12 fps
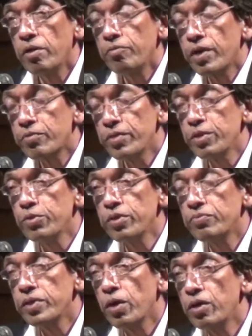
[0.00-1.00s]
what we do
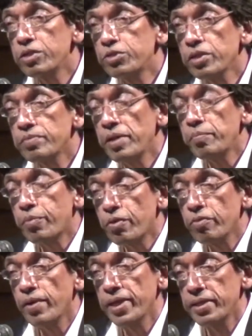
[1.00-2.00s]
is we also then
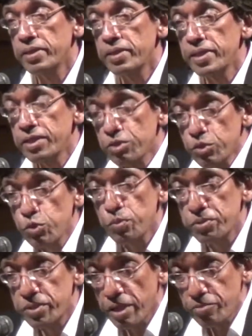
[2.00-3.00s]
provide these
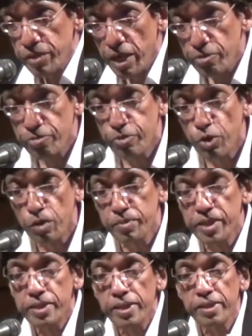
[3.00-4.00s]
groups that we have formed,
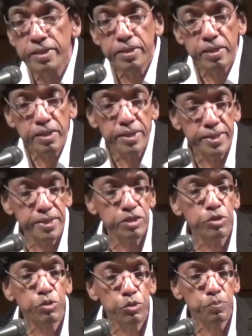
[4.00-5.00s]
these
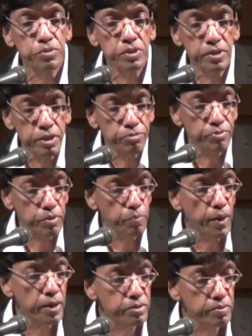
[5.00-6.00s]
inter-religious groups in different
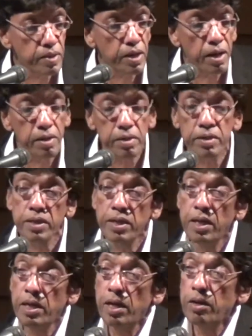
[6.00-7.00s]
parts of the country.
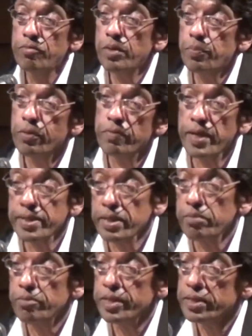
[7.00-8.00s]
We provide
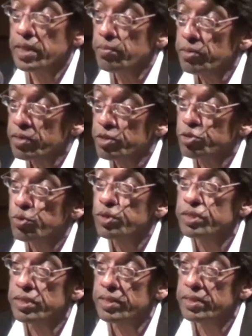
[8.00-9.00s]
them with some
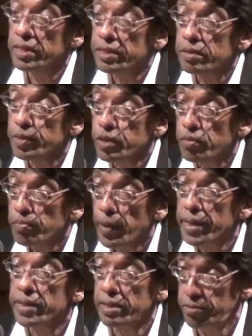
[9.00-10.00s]
resources, a little bit of
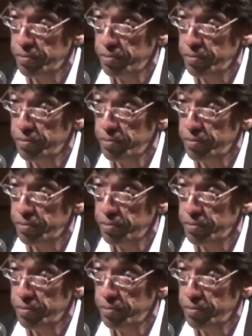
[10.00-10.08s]
money,